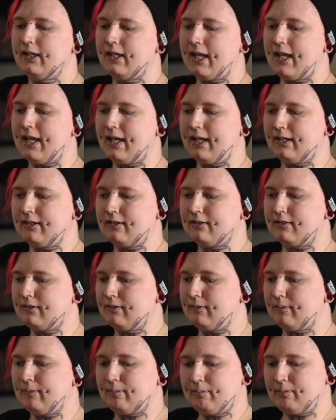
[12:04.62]
And
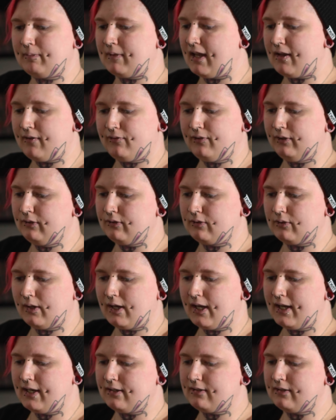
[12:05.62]
that feels
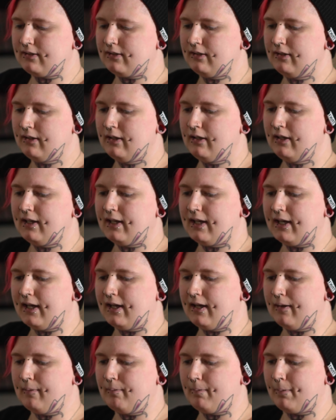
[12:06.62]
great.
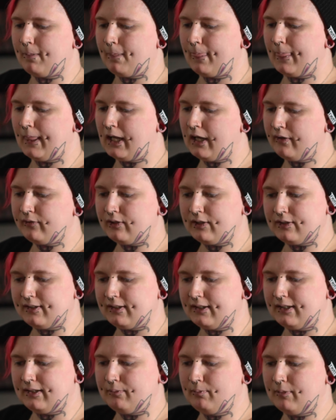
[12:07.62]

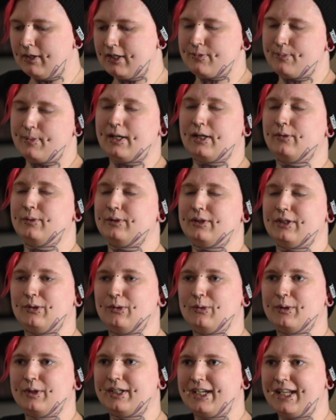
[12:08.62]
Obviously, much better with the
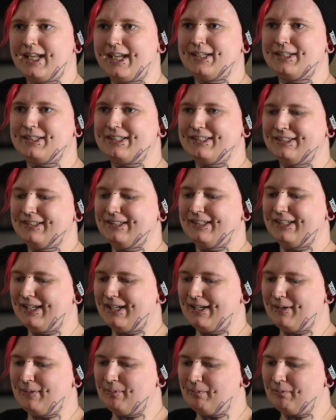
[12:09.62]
coordinate.
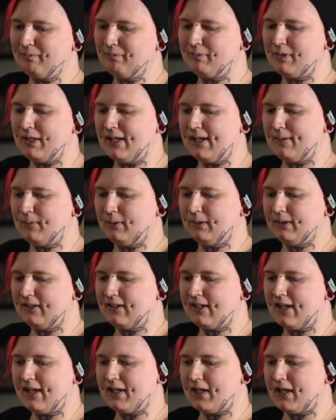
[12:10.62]
Being able to
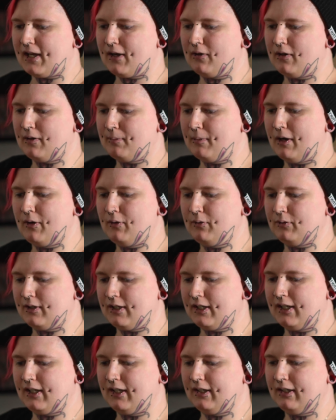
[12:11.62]
take out
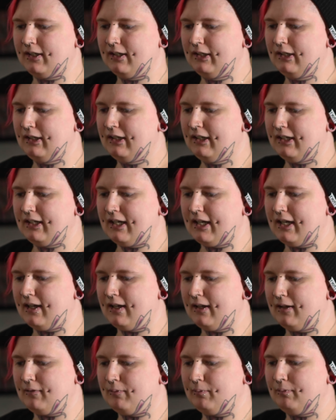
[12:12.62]
opposing
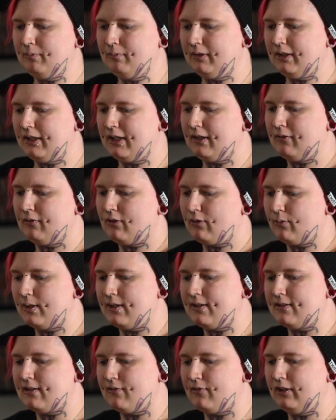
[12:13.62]
like
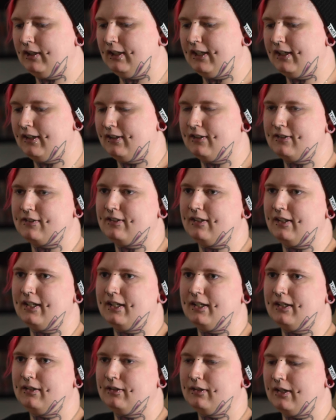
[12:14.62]
3/7 leaders
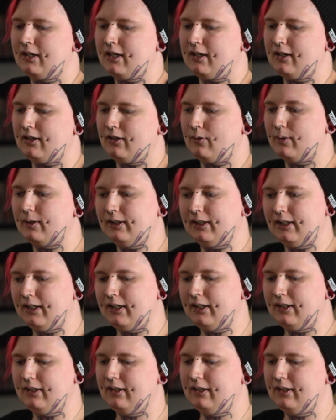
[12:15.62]
like QuinLan,